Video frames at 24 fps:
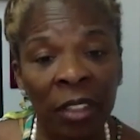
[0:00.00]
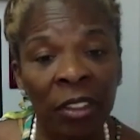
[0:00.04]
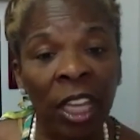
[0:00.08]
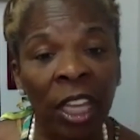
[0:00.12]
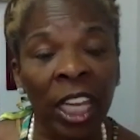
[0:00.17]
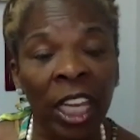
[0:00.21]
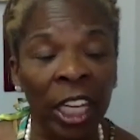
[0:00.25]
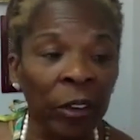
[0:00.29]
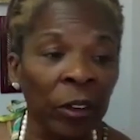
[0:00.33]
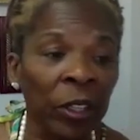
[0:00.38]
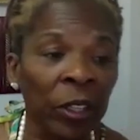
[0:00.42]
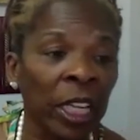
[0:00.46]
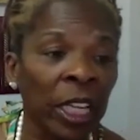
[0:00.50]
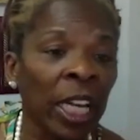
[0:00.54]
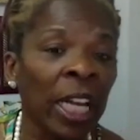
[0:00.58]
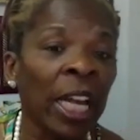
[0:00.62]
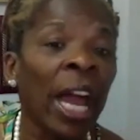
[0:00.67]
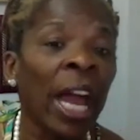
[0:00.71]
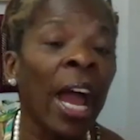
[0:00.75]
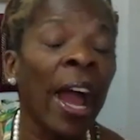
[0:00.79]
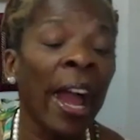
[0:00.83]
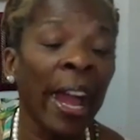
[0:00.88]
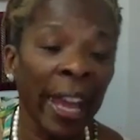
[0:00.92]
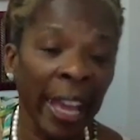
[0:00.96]
The area
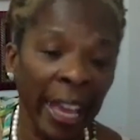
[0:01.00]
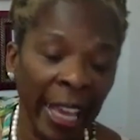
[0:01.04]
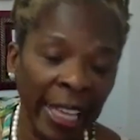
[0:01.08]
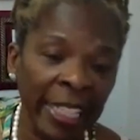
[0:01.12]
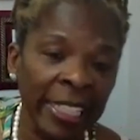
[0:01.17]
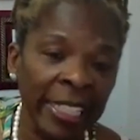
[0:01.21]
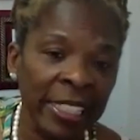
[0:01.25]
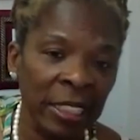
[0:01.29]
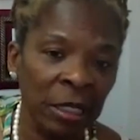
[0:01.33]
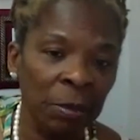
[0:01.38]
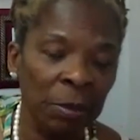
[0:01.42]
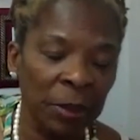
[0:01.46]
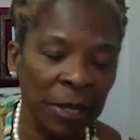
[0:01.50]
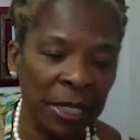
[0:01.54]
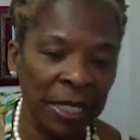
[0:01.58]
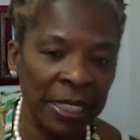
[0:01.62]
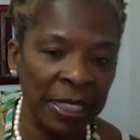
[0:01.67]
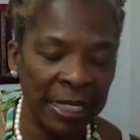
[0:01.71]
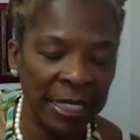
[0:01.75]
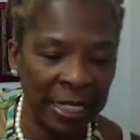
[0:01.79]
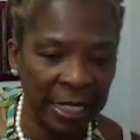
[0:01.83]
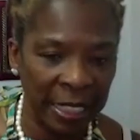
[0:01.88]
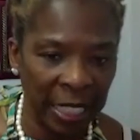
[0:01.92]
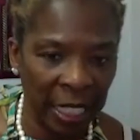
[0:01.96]
has to be
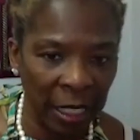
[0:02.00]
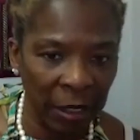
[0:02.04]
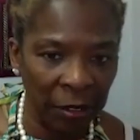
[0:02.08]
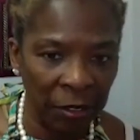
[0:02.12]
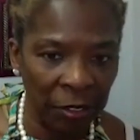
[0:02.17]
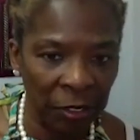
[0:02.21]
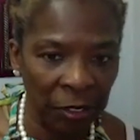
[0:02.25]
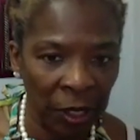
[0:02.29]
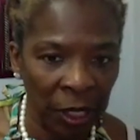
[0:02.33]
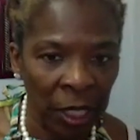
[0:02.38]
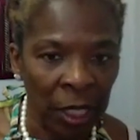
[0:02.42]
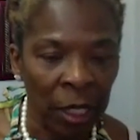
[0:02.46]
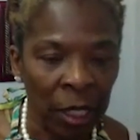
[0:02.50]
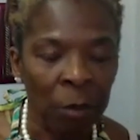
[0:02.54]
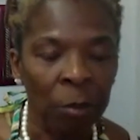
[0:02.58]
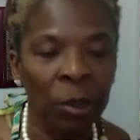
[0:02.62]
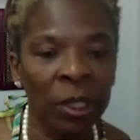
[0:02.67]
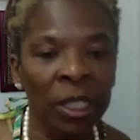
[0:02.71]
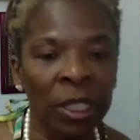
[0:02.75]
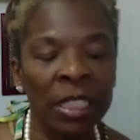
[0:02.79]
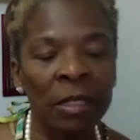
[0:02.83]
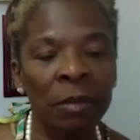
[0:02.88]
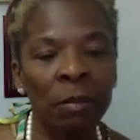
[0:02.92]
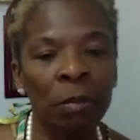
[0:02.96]
safe,
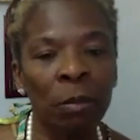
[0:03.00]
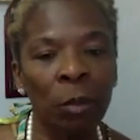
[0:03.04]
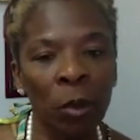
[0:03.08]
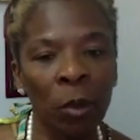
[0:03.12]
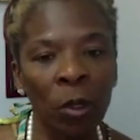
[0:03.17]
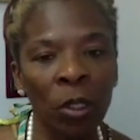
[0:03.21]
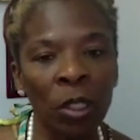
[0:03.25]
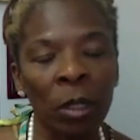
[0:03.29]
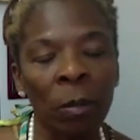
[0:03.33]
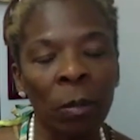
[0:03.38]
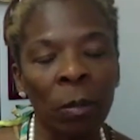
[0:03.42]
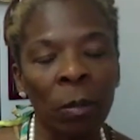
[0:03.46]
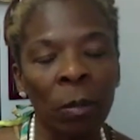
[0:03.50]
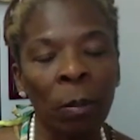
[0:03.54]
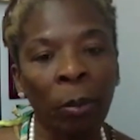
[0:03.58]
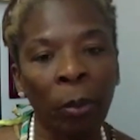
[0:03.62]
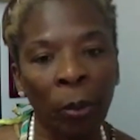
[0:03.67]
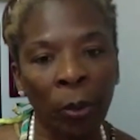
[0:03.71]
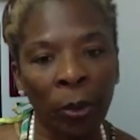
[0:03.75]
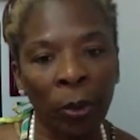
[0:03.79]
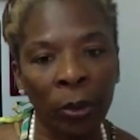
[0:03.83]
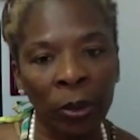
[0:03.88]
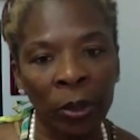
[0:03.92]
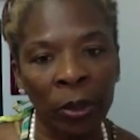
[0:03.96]
but it's more
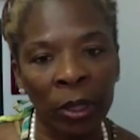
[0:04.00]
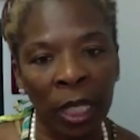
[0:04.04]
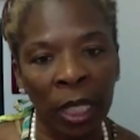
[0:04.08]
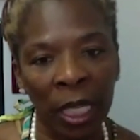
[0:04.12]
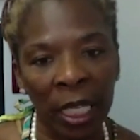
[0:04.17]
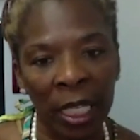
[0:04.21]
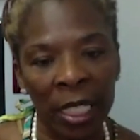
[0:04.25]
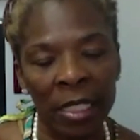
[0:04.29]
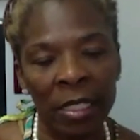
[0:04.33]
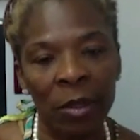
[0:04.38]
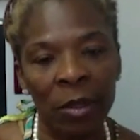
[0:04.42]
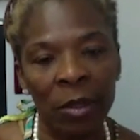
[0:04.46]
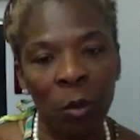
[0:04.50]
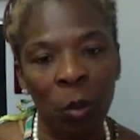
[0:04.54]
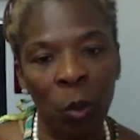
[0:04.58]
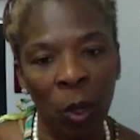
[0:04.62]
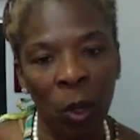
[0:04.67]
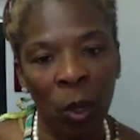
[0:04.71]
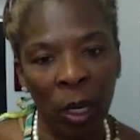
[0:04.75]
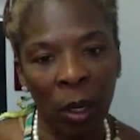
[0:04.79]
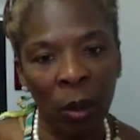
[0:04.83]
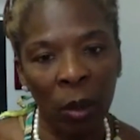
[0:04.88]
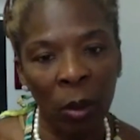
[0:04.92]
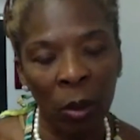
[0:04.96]
important as
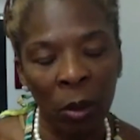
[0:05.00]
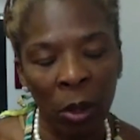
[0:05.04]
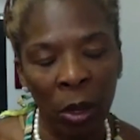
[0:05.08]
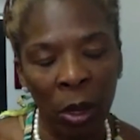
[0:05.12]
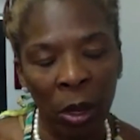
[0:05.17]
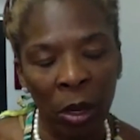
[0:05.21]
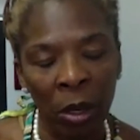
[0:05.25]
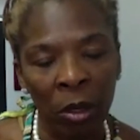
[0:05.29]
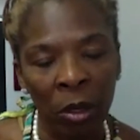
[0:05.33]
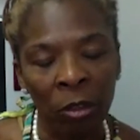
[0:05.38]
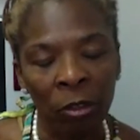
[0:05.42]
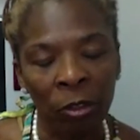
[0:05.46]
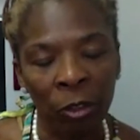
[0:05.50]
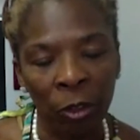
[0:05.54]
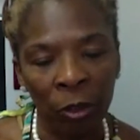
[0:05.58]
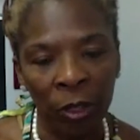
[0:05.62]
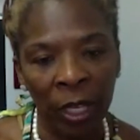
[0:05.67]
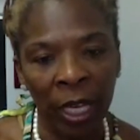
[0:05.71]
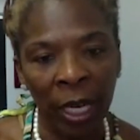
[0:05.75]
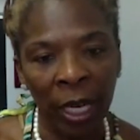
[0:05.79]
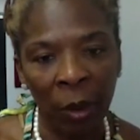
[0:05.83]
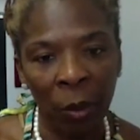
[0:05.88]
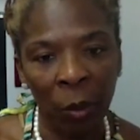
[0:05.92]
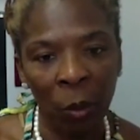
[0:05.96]
well for
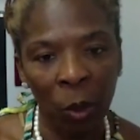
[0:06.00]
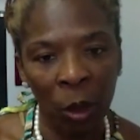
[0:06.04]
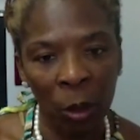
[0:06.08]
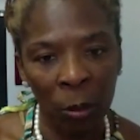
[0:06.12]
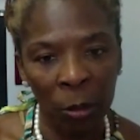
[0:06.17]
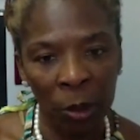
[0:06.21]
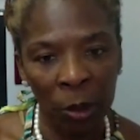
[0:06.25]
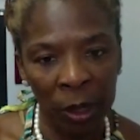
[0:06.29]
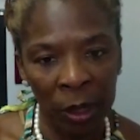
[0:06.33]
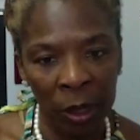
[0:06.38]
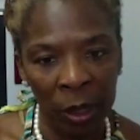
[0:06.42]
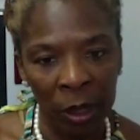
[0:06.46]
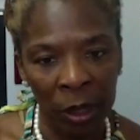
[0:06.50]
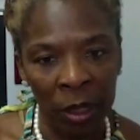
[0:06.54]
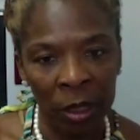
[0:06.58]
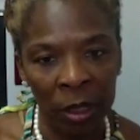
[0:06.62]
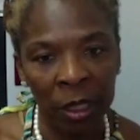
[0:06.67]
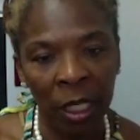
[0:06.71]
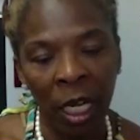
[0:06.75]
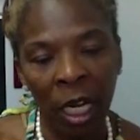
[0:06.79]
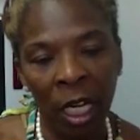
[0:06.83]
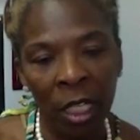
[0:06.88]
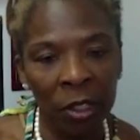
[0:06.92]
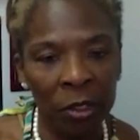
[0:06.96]
that woman
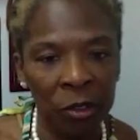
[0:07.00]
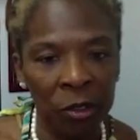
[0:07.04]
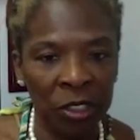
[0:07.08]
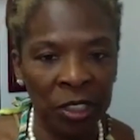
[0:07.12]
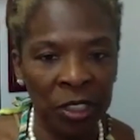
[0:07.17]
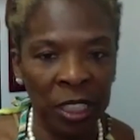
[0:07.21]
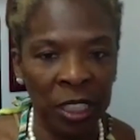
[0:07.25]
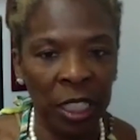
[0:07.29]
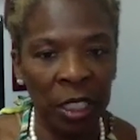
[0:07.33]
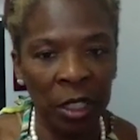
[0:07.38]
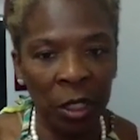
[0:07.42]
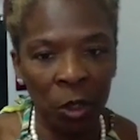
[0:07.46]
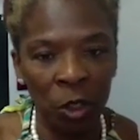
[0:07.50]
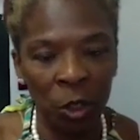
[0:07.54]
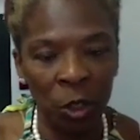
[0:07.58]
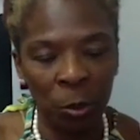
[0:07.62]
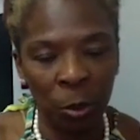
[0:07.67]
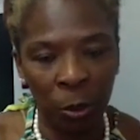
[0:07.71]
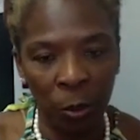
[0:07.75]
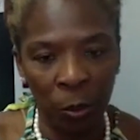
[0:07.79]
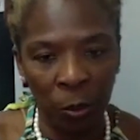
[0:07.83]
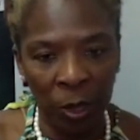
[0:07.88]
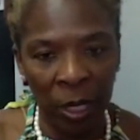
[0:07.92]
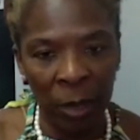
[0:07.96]
to understand those
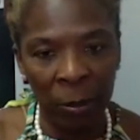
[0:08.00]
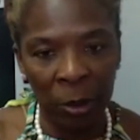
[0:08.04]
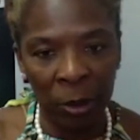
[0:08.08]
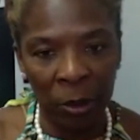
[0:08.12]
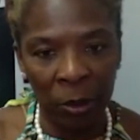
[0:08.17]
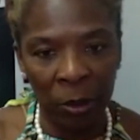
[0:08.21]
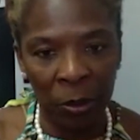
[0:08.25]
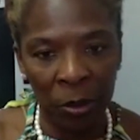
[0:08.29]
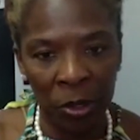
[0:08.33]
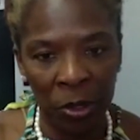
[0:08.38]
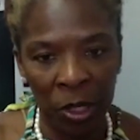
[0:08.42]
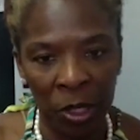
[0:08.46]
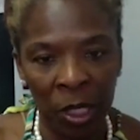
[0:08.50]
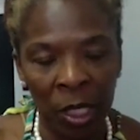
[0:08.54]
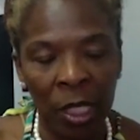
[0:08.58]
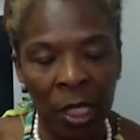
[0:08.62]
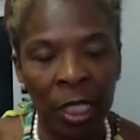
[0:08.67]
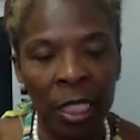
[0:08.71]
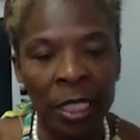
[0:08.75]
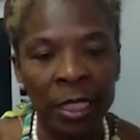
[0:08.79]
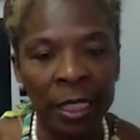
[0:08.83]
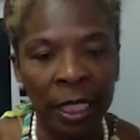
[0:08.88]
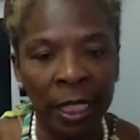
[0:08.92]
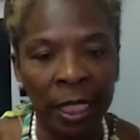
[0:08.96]
parameters
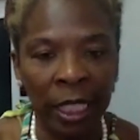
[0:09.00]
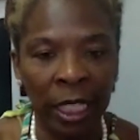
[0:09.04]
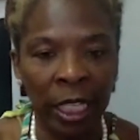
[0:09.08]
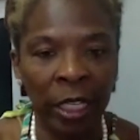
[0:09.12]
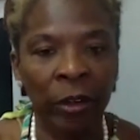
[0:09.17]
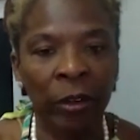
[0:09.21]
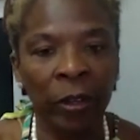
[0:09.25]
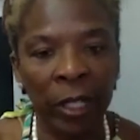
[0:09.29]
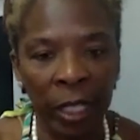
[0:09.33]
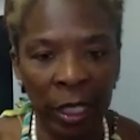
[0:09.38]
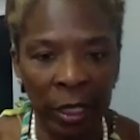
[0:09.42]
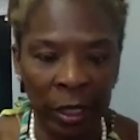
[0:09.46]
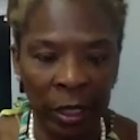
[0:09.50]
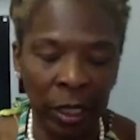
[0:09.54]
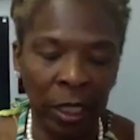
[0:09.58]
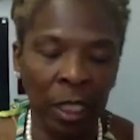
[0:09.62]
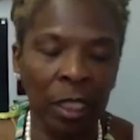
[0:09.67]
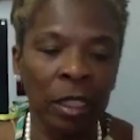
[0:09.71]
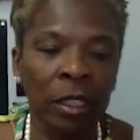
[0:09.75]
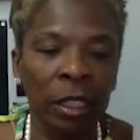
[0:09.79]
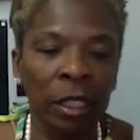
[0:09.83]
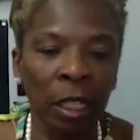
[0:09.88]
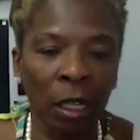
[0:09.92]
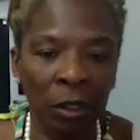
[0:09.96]
and to carry and to
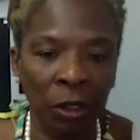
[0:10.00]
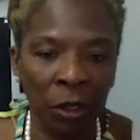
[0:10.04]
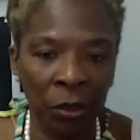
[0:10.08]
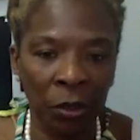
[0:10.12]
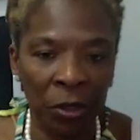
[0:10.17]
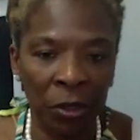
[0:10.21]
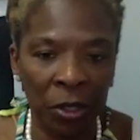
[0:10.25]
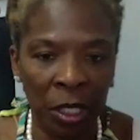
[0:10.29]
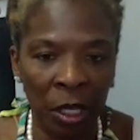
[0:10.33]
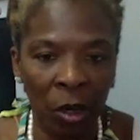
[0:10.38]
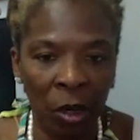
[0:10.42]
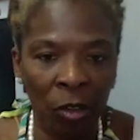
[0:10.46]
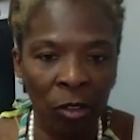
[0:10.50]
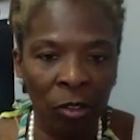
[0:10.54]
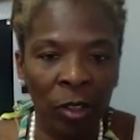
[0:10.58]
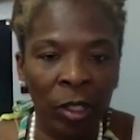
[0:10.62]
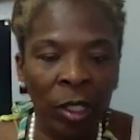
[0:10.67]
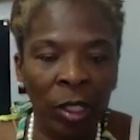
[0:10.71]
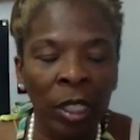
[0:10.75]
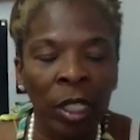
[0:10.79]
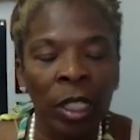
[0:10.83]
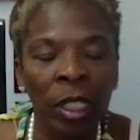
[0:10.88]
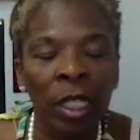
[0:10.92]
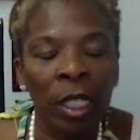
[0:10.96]
conduct herself
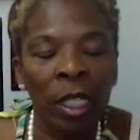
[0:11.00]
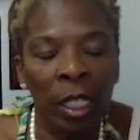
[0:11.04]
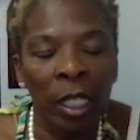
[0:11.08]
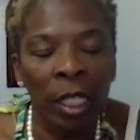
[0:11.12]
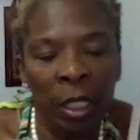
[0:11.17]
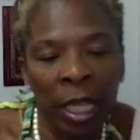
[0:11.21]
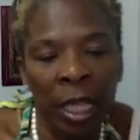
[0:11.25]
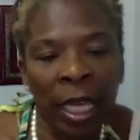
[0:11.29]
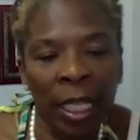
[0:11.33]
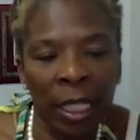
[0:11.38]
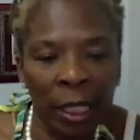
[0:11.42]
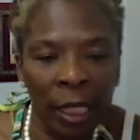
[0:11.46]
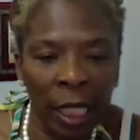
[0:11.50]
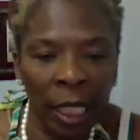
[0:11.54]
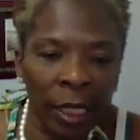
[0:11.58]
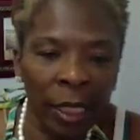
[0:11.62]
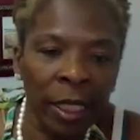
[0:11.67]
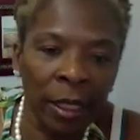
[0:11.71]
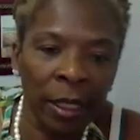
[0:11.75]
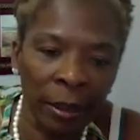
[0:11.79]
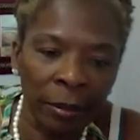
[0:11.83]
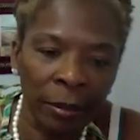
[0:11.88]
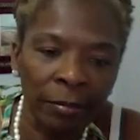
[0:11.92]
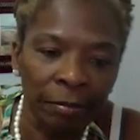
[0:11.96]
in that light.